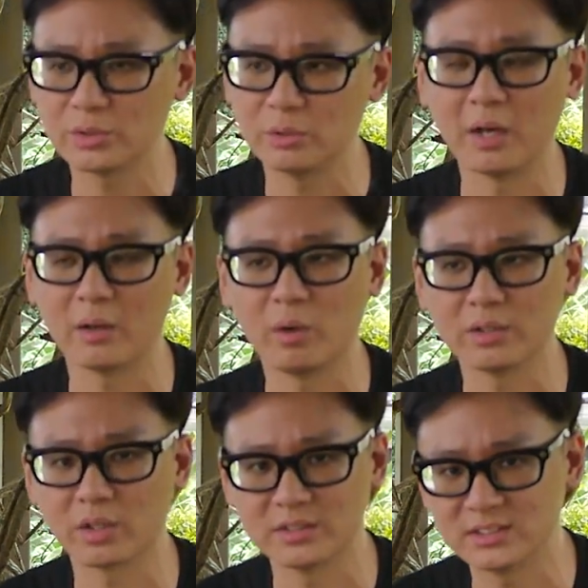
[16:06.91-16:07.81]
You might want
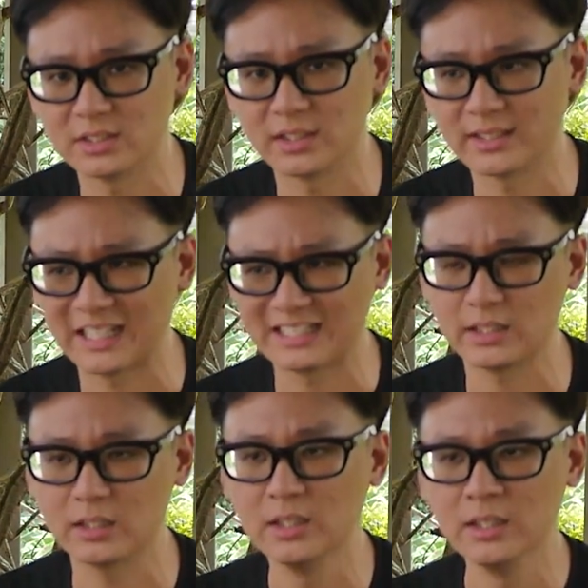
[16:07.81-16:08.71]
to consider
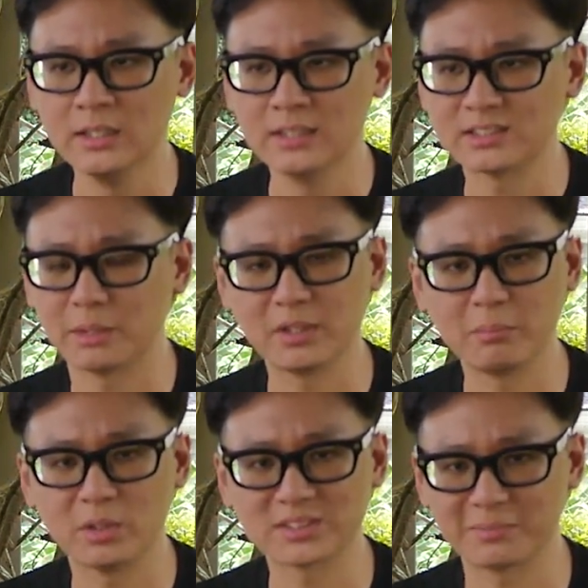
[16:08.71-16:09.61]
getting something
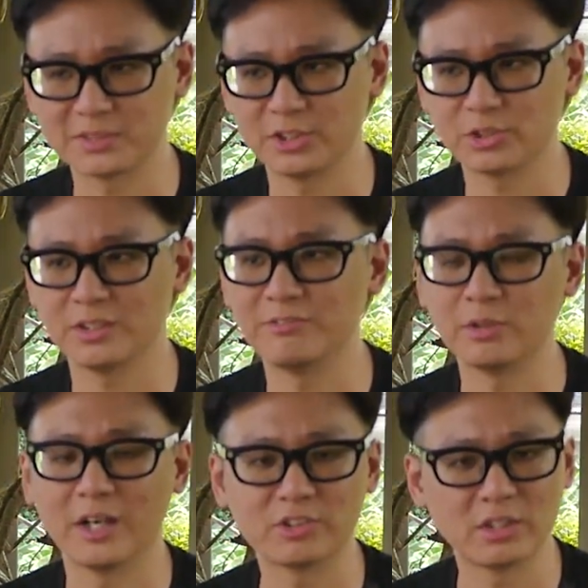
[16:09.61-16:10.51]
more substantial if
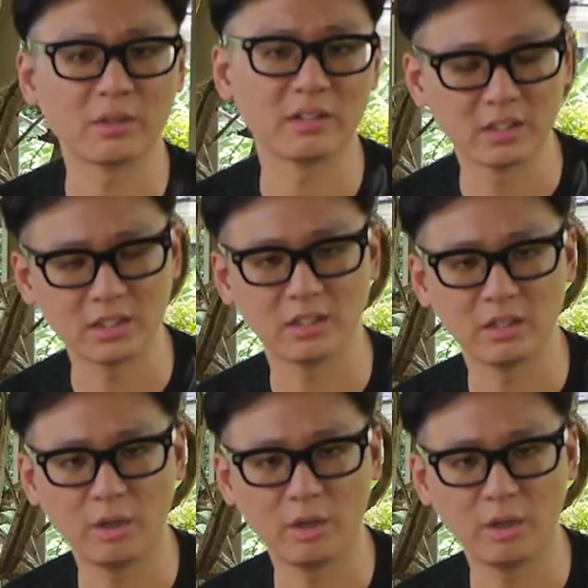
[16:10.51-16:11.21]
you're actually going to take it